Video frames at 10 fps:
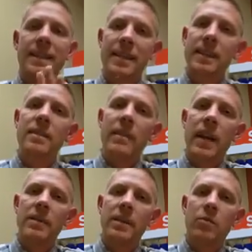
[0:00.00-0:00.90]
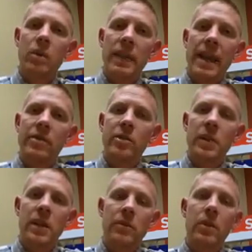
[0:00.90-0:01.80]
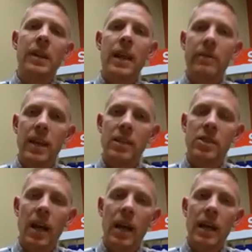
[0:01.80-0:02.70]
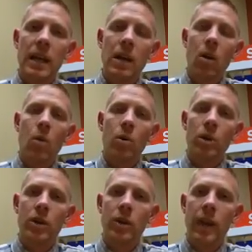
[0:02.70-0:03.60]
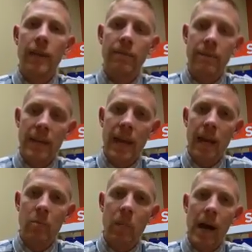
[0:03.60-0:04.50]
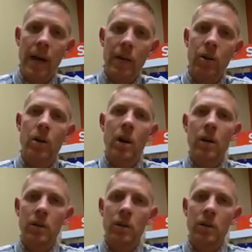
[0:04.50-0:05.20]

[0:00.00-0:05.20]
The disadvantages would naturally be if you're an FHA or a VA buyer,